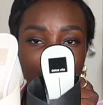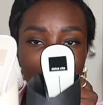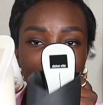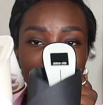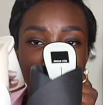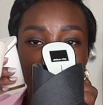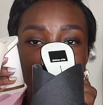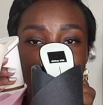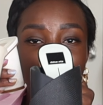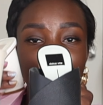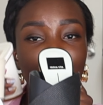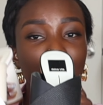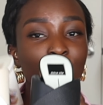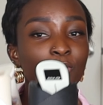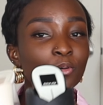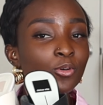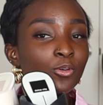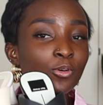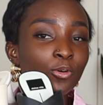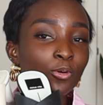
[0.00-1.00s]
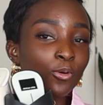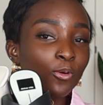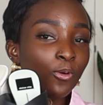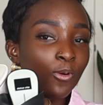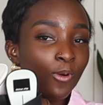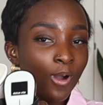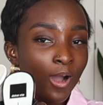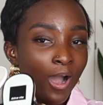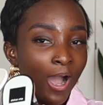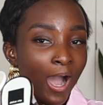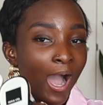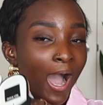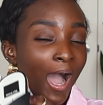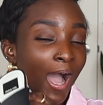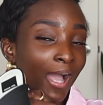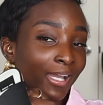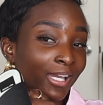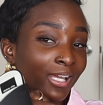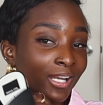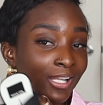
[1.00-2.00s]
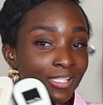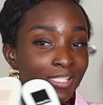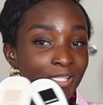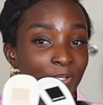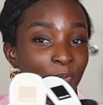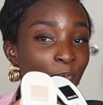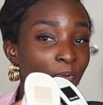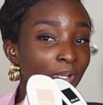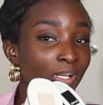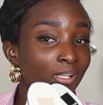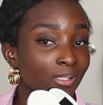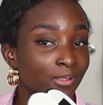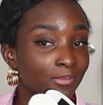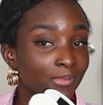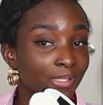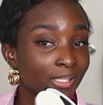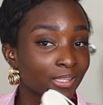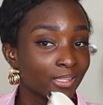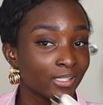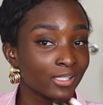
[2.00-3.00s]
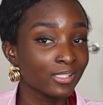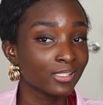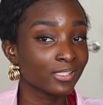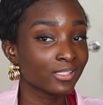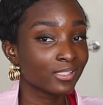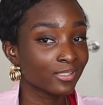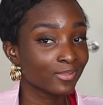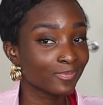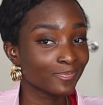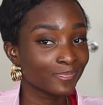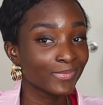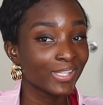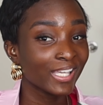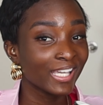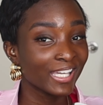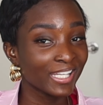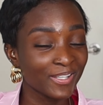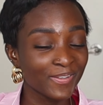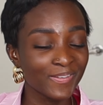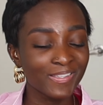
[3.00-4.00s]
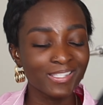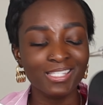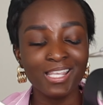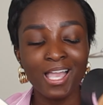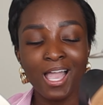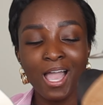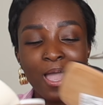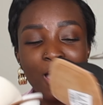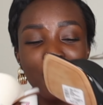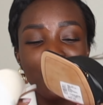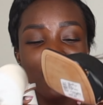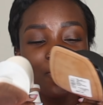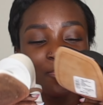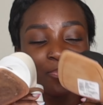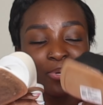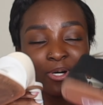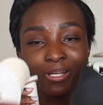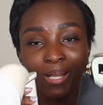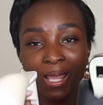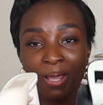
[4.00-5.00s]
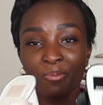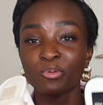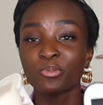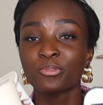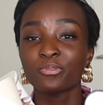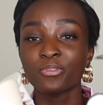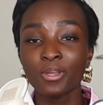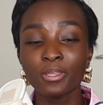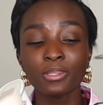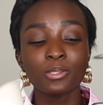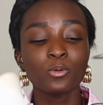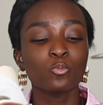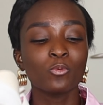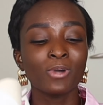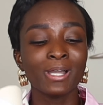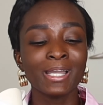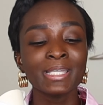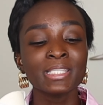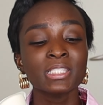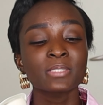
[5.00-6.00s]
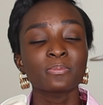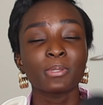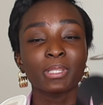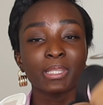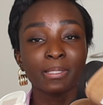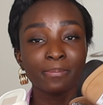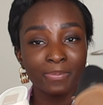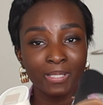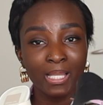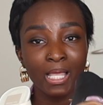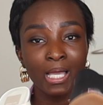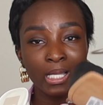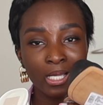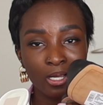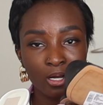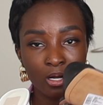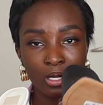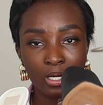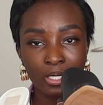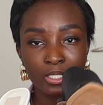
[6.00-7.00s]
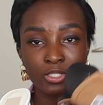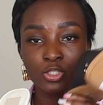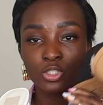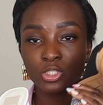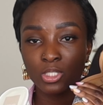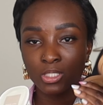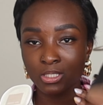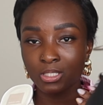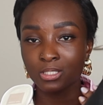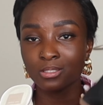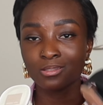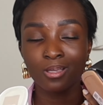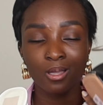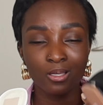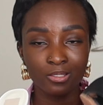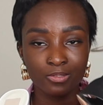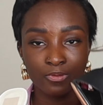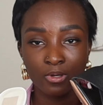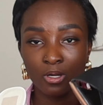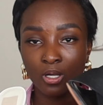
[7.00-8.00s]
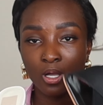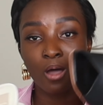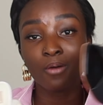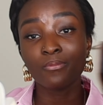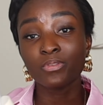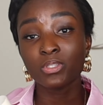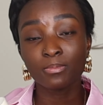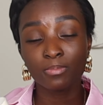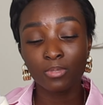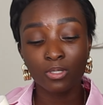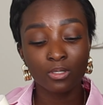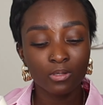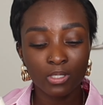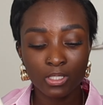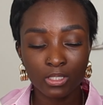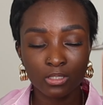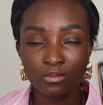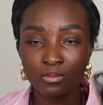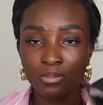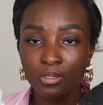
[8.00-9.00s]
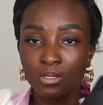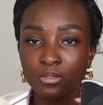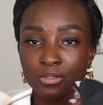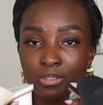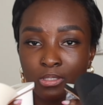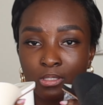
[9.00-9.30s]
I think, ooh, I can actually wear them like this. Anyways, but I prefer the whites, but the black are just as comfortable as well.